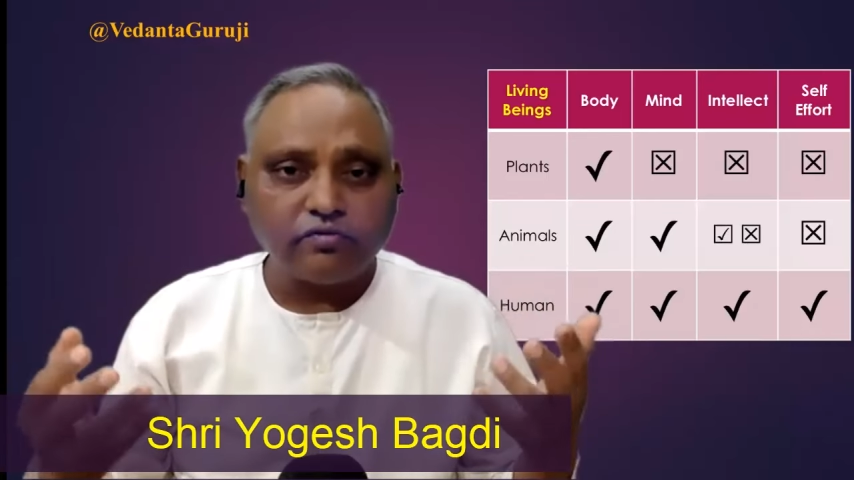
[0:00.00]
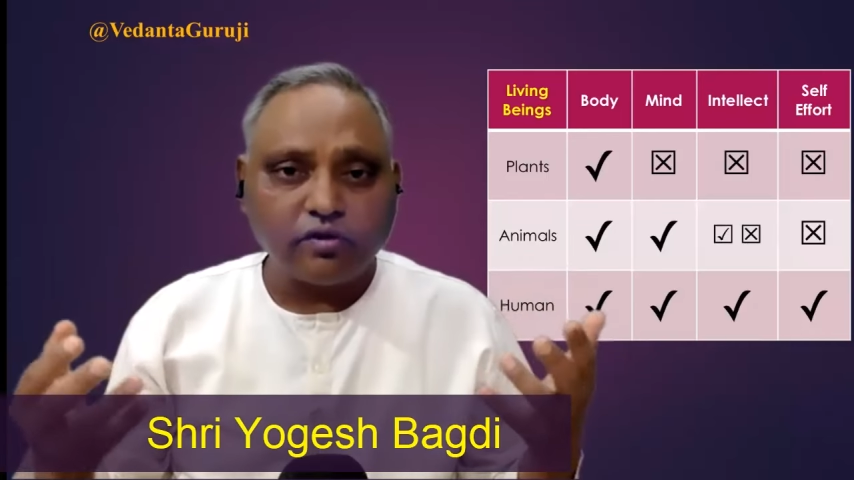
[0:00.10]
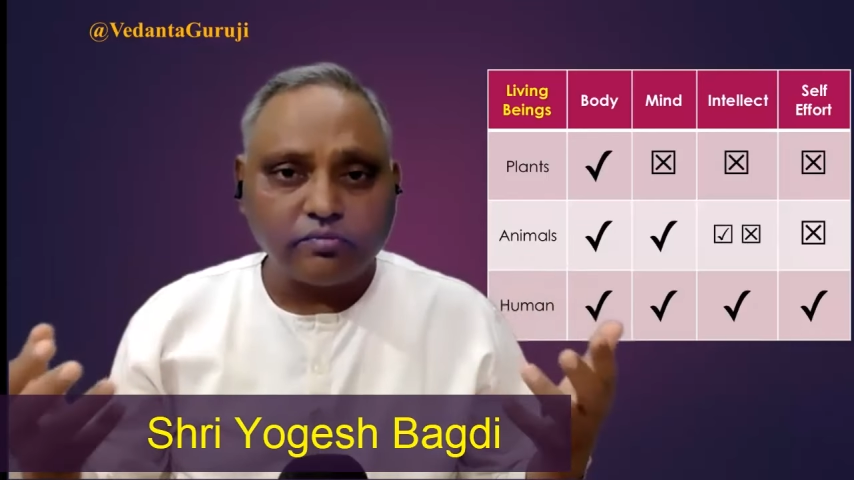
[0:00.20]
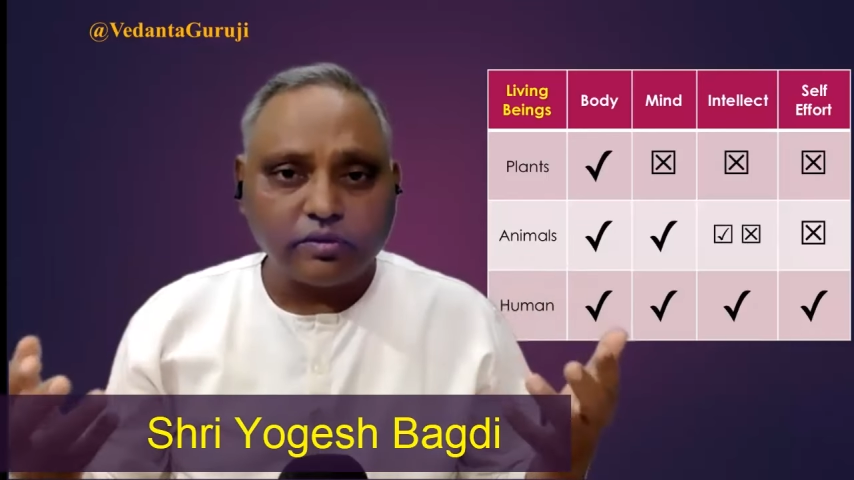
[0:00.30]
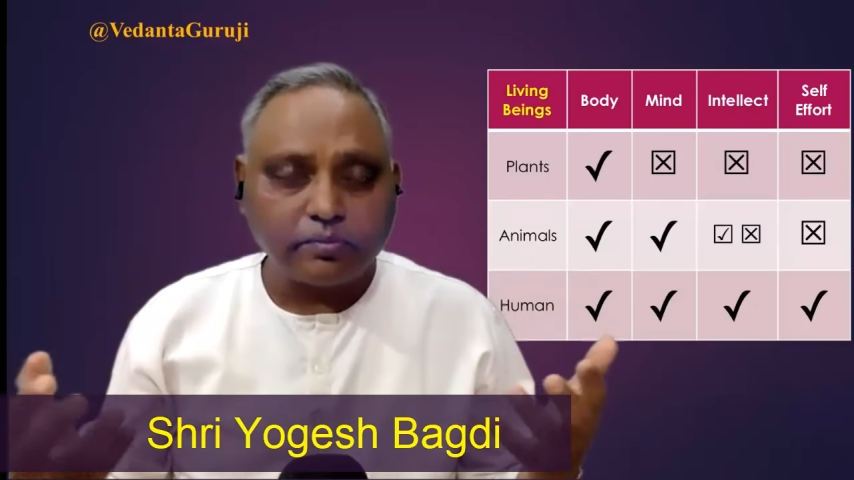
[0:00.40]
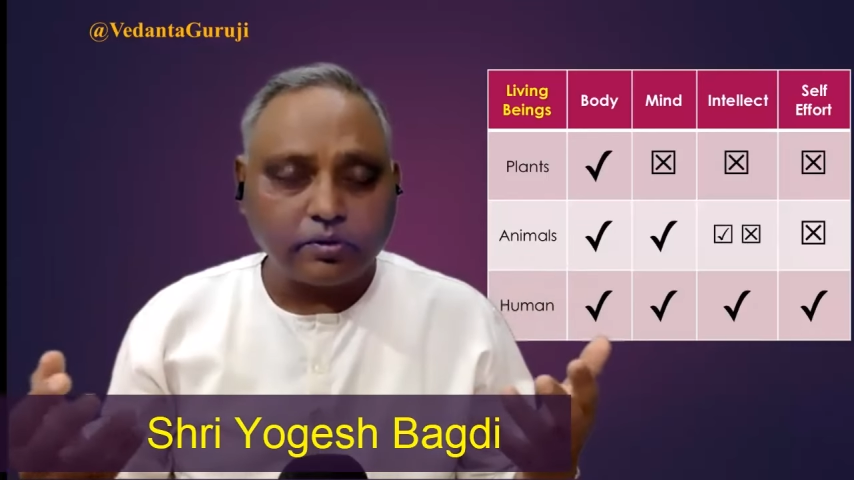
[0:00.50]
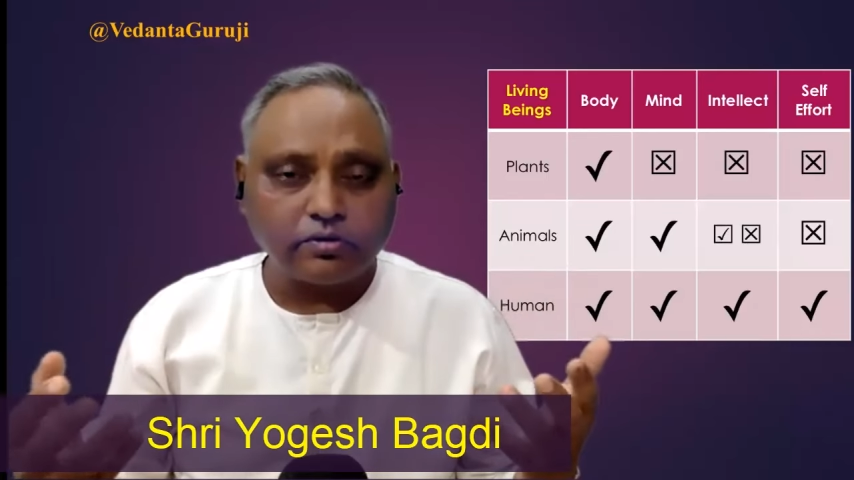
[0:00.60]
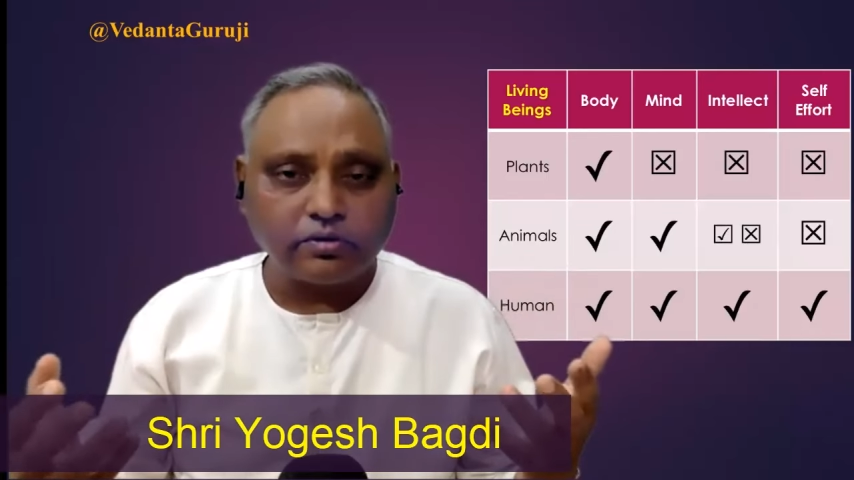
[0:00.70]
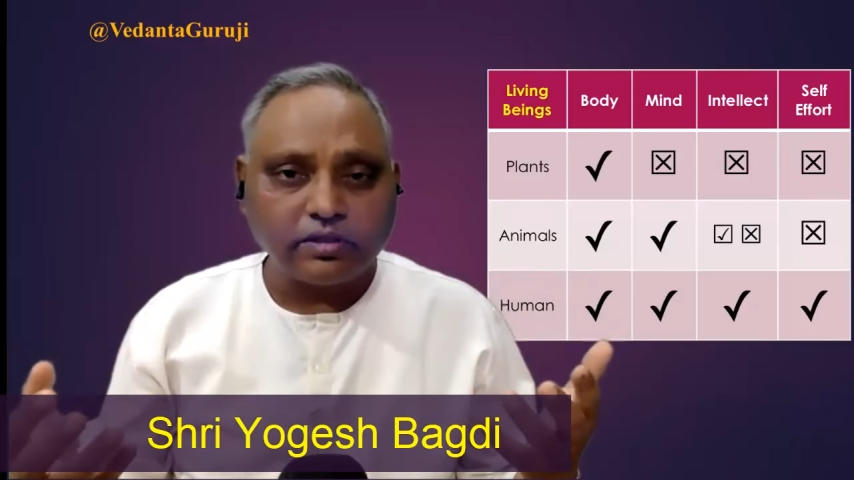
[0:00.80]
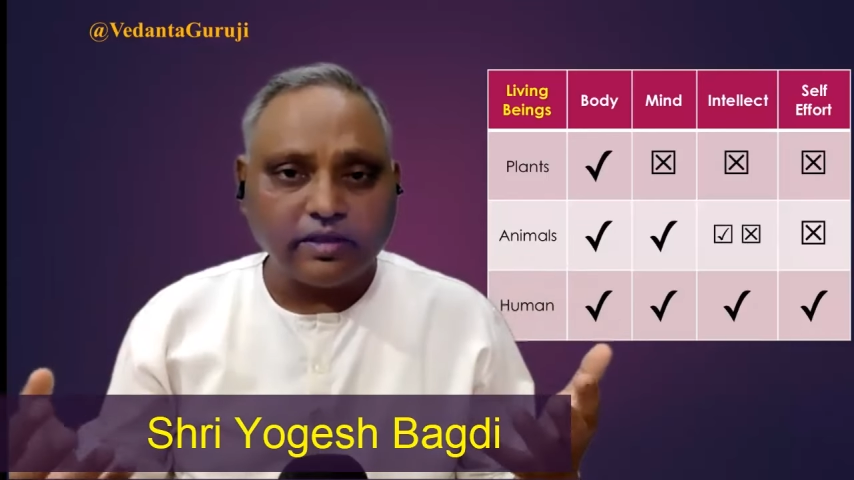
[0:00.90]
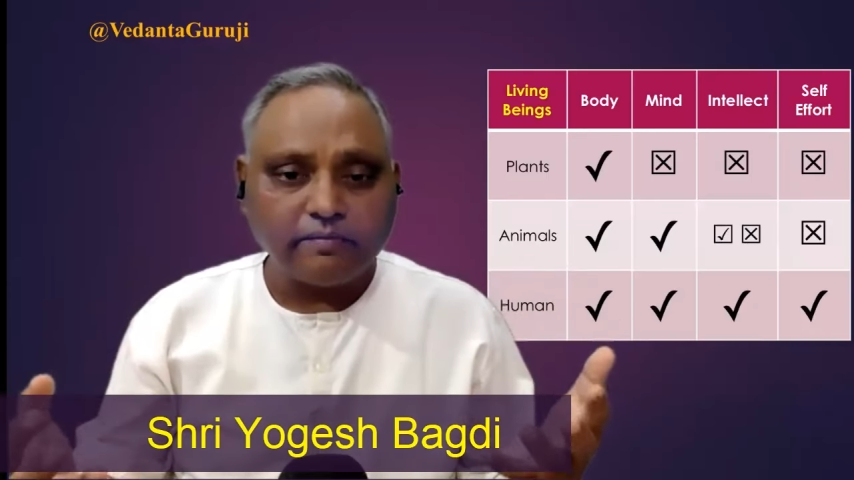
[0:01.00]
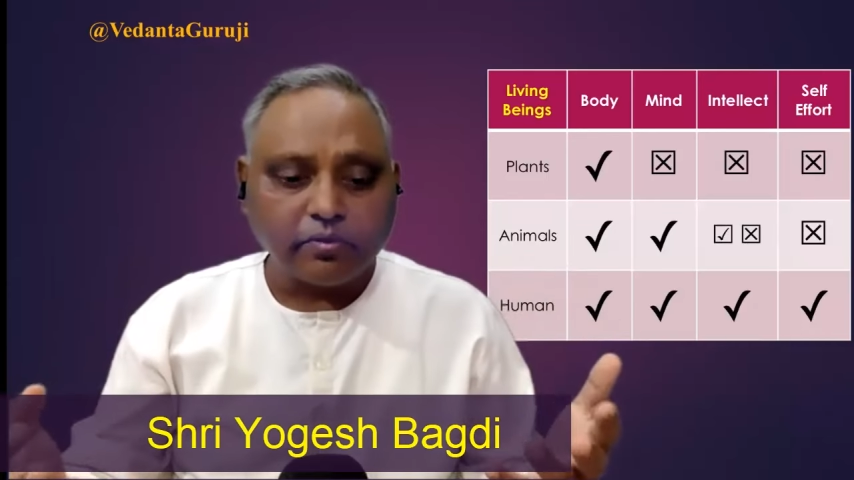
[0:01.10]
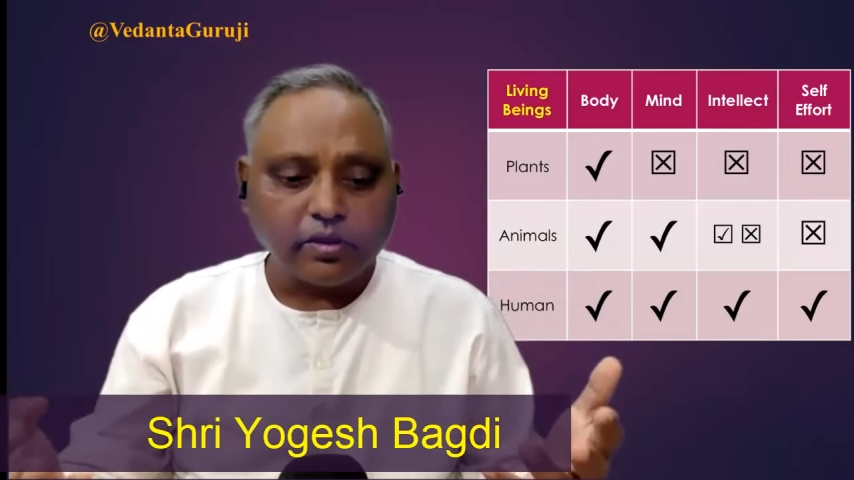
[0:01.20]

from the prakriti,